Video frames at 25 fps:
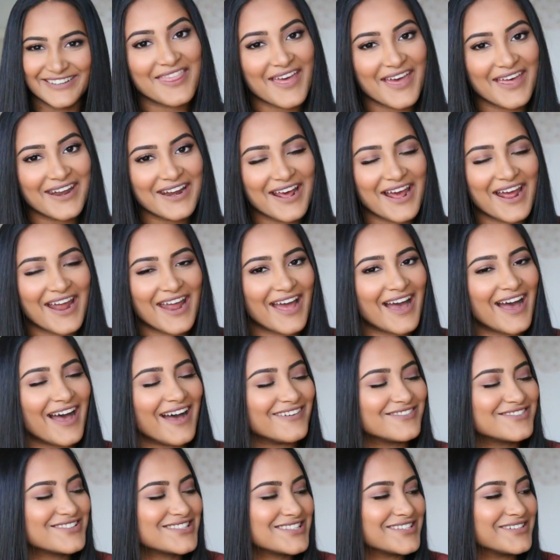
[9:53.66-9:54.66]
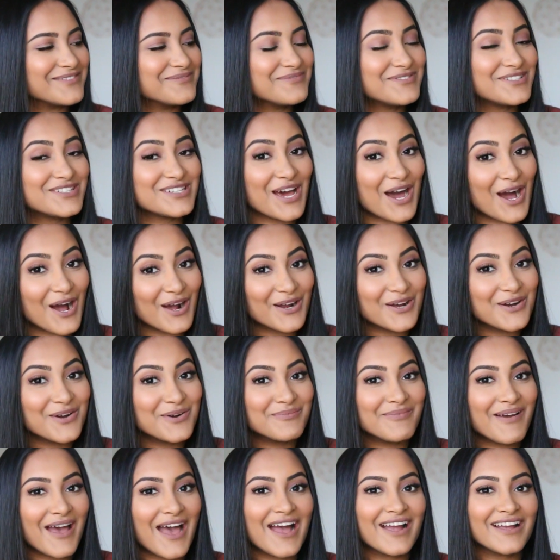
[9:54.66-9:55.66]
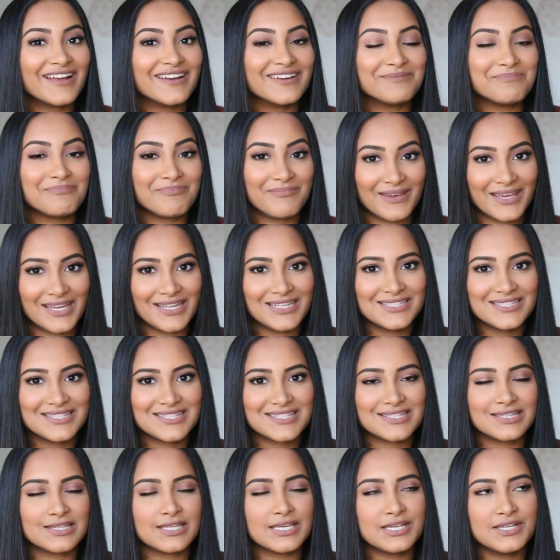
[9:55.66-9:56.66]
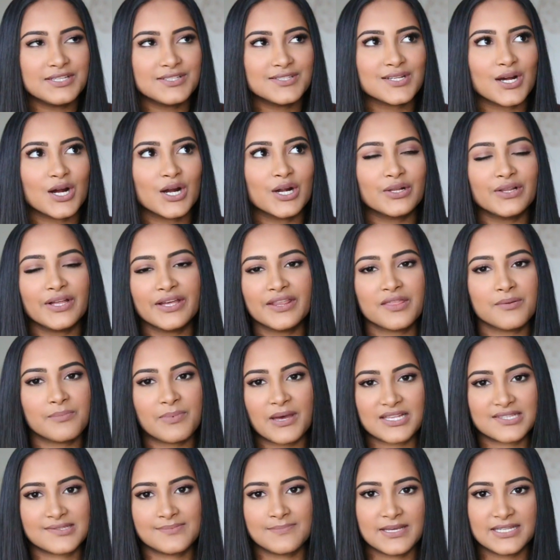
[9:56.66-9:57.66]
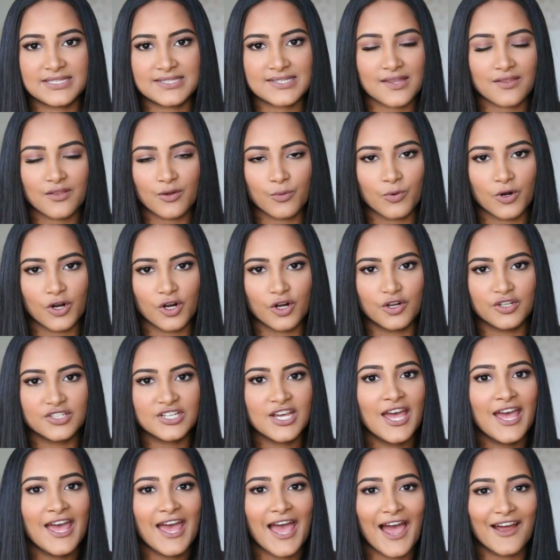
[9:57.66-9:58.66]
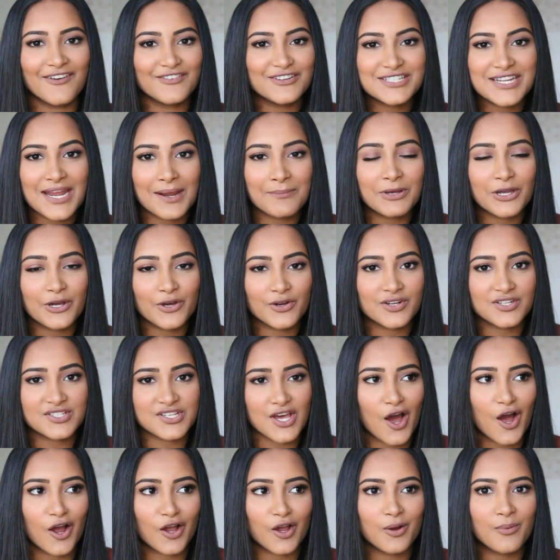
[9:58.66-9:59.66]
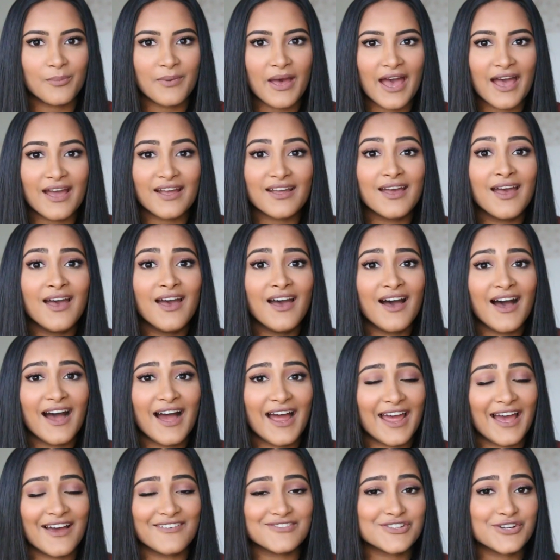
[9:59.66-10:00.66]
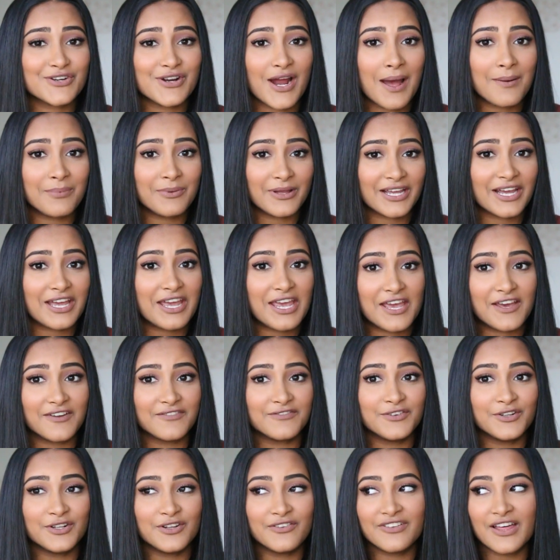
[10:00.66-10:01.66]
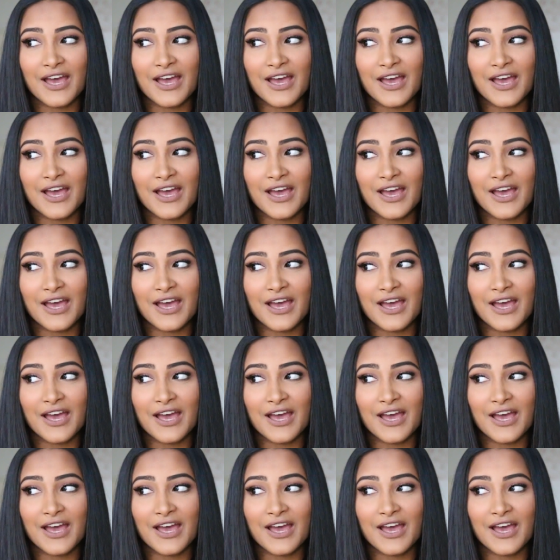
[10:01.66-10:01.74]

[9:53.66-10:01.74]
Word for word: Then I have some Taco Mac mints. These are like the best mints in the world. Every time I go to Taco Mac, I have to grab like a handful